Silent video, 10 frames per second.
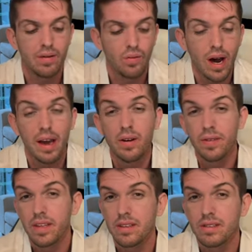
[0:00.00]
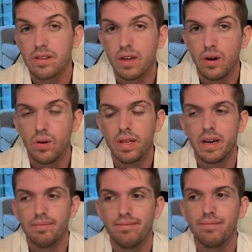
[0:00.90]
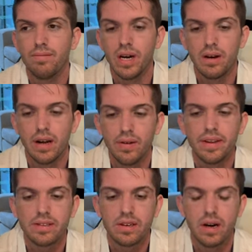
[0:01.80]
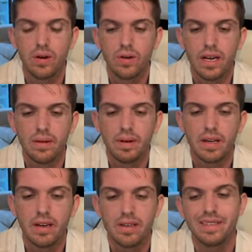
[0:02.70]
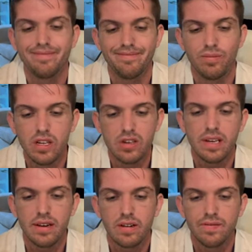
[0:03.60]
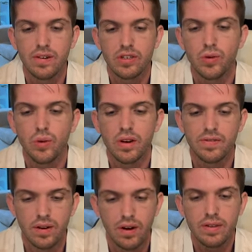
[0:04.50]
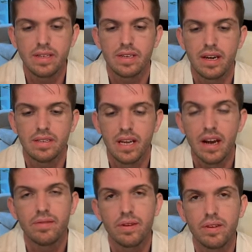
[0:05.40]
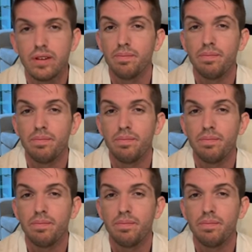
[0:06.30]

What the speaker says: Why I don't think this is going to hold up? Well, I don't think it's going to hold up because we just had our first quarter for all these guys to have really their